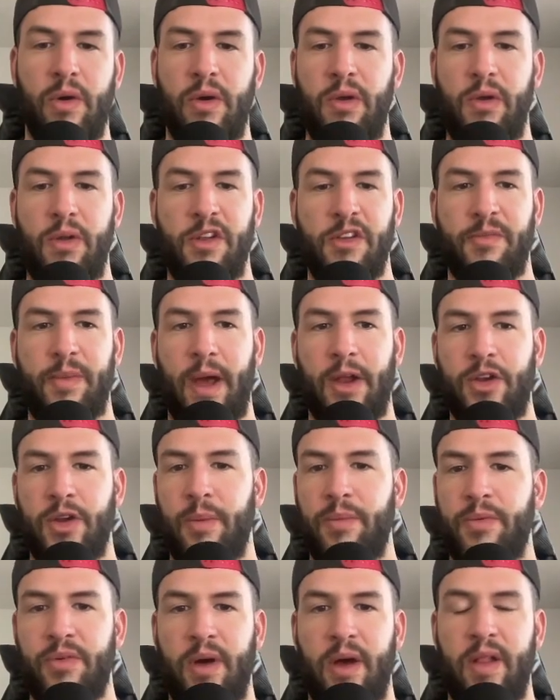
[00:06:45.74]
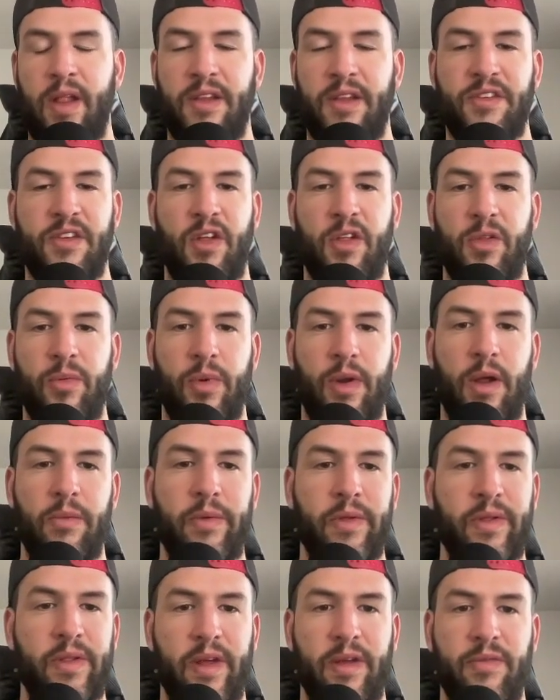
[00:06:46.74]
here in this matchup, so that's another one I
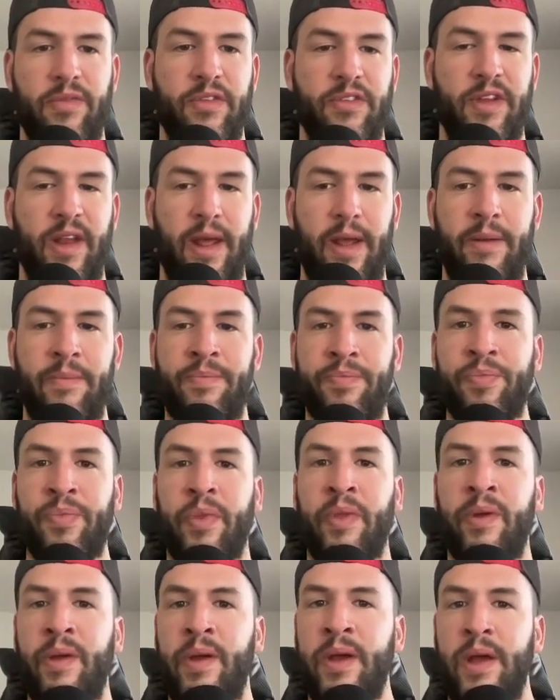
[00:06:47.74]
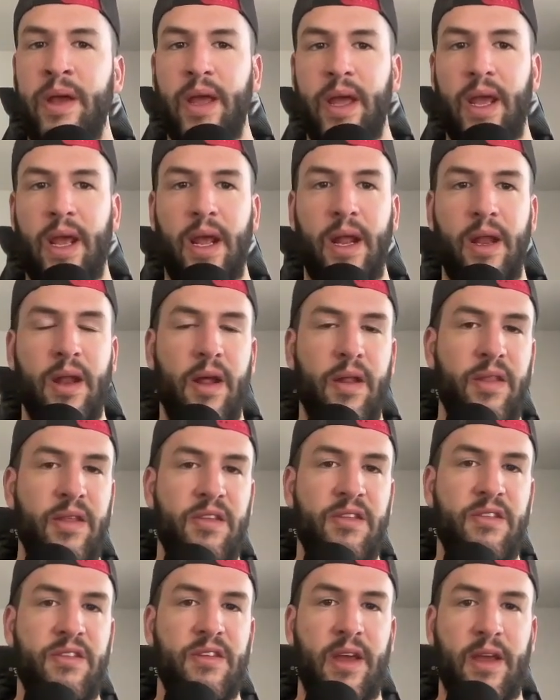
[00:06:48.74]
really like for today. And the
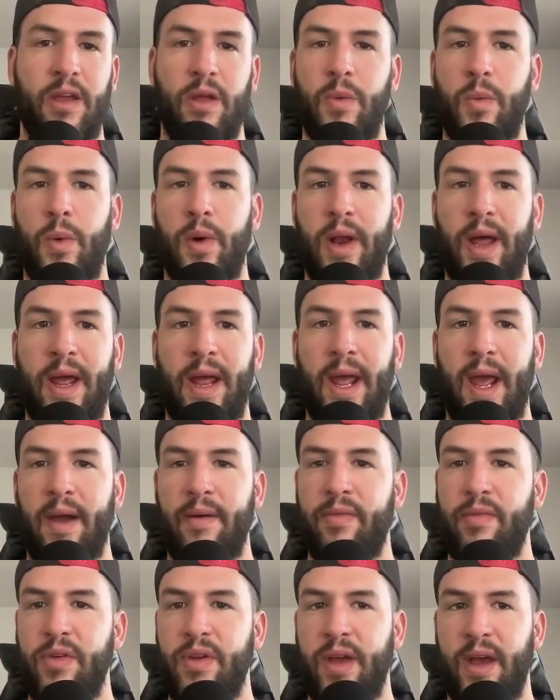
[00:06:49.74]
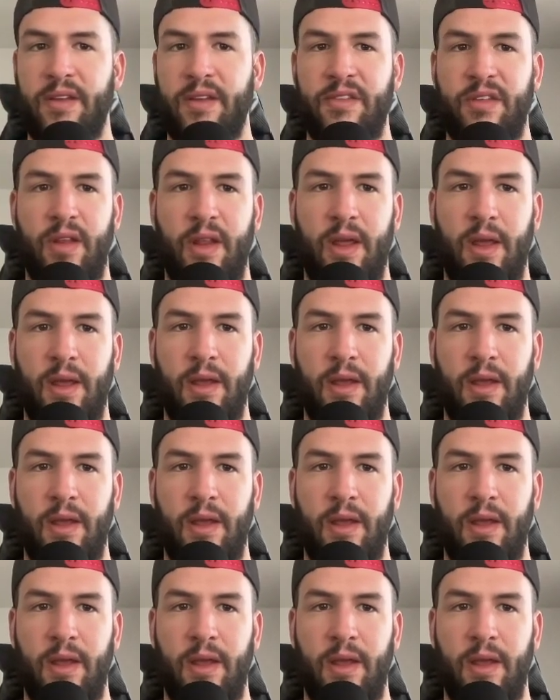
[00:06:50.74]
second one I have for you guys today